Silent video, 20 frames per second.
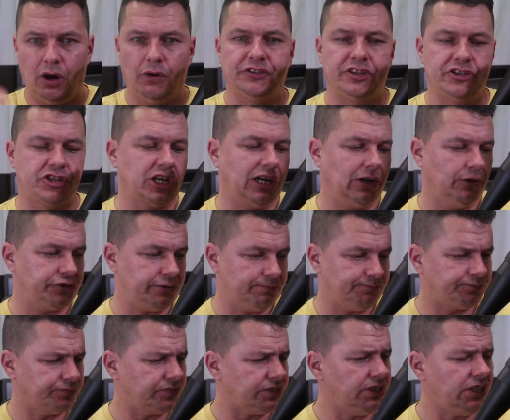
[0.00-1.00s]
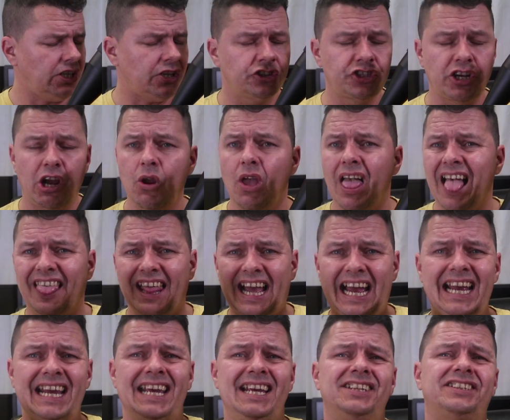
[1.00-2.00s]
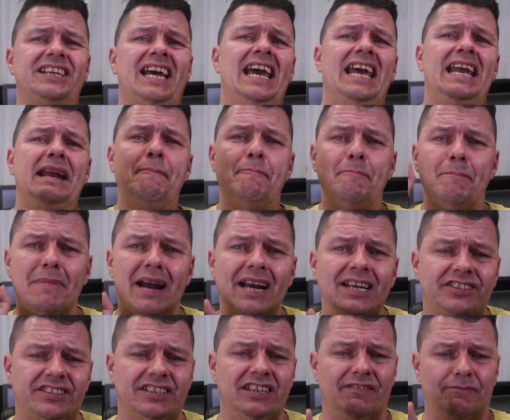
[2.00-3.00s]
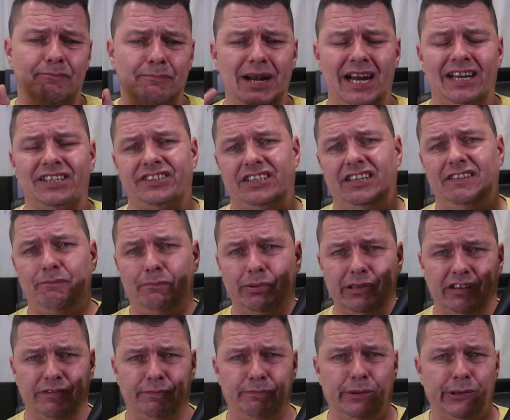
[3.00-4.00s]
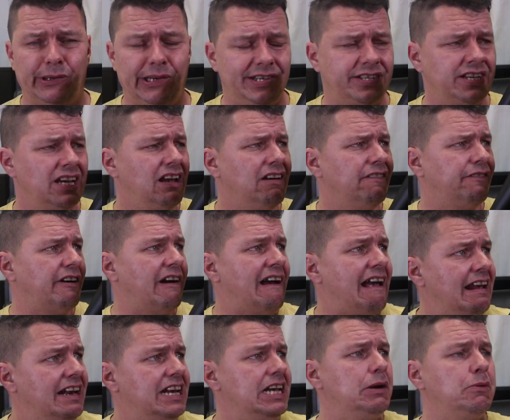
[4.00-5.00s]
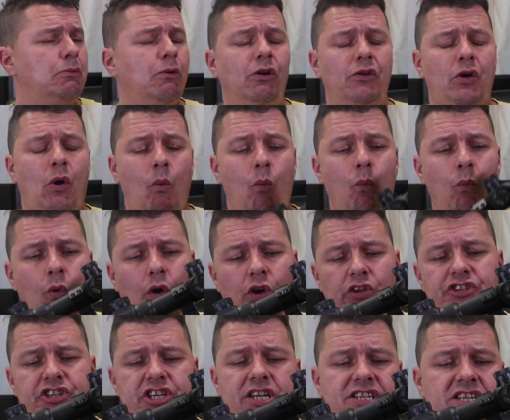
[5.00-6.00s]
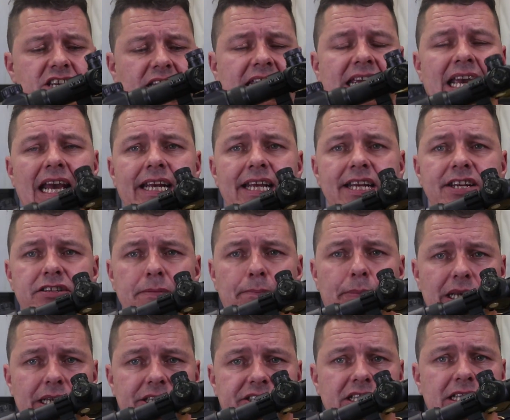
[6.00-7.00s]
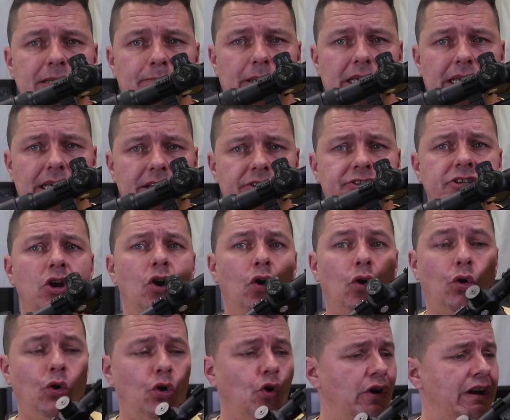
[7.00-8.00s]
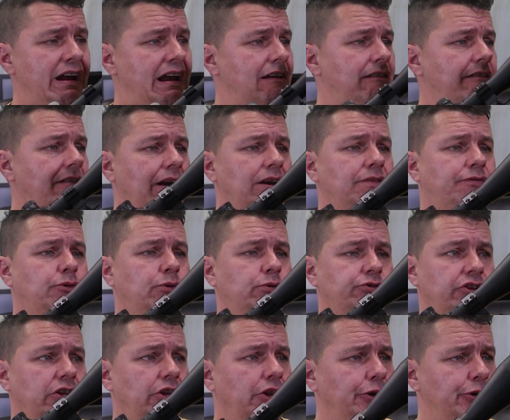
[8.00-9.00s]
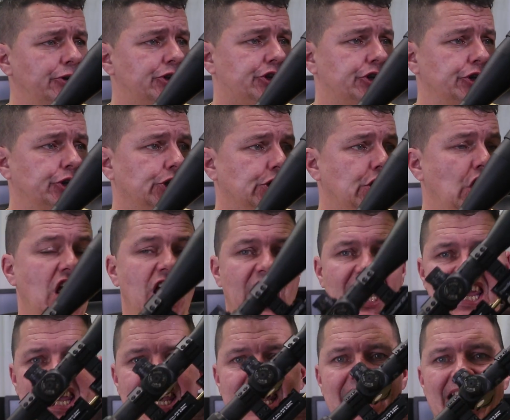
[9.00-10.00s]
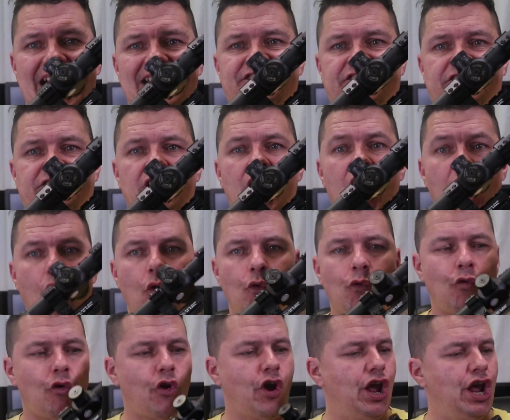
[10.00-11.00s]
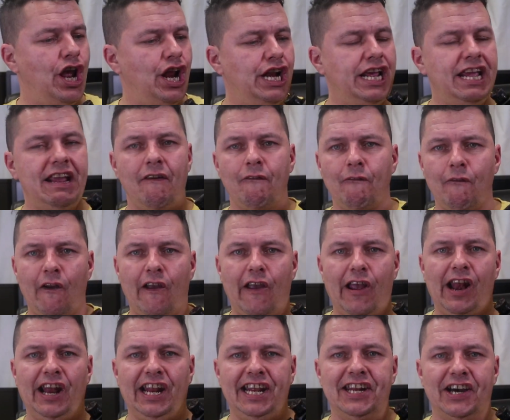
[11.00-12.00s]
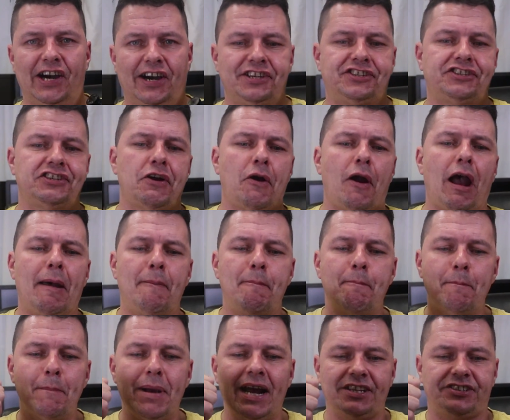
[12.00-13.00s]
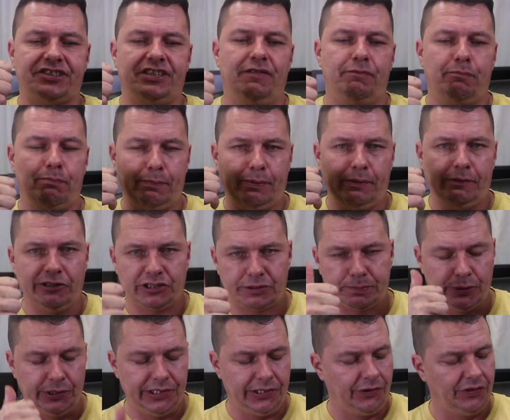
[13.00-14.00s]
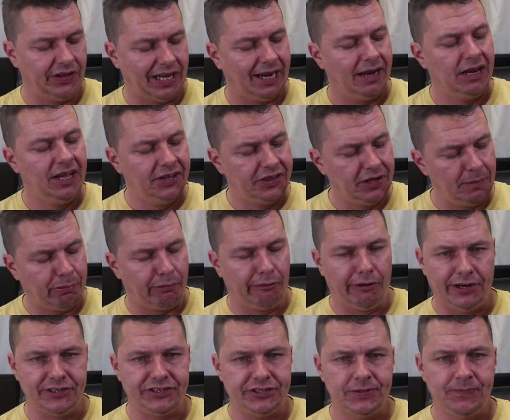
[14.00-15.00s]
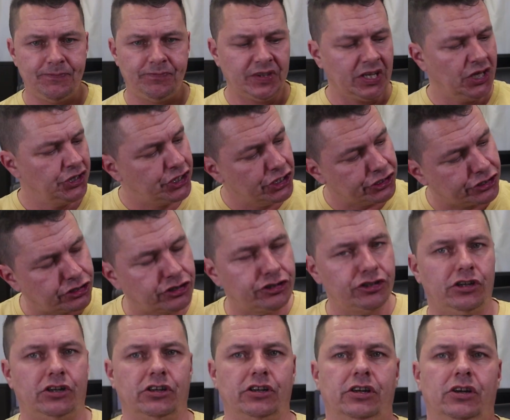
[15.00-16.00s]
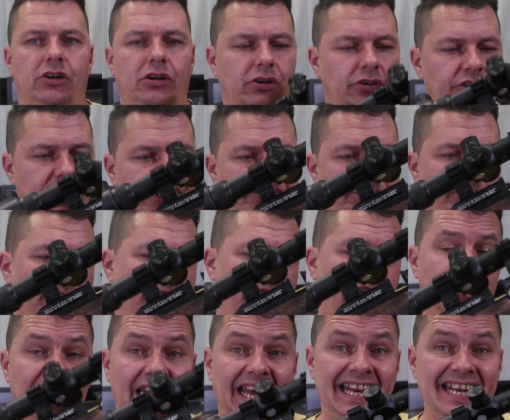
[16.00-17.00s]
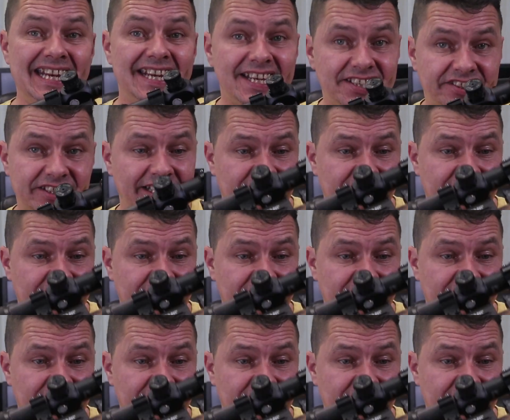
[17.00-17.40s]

off the shelves. So that is a massive, massive plus point for anyone wanting to get into PCPs or air rifles and are not sure. Yes, really, really nice. So a massive plus point on that. The price. The stock on this one. In this